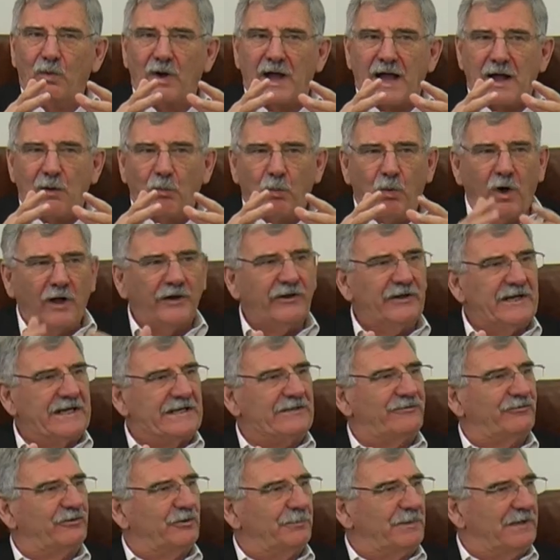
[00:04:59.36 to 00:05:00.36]
what
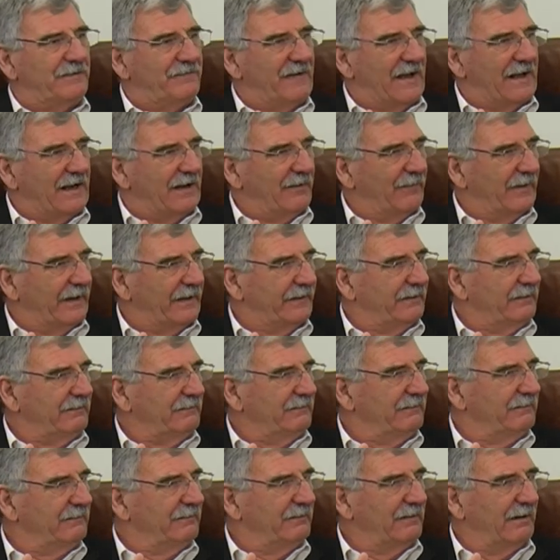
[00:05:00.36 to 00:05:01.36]
needs to be evaluated
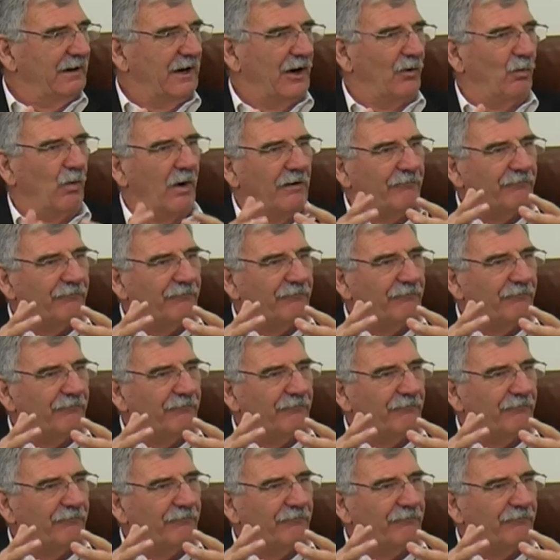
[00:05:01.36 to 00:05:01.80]
on what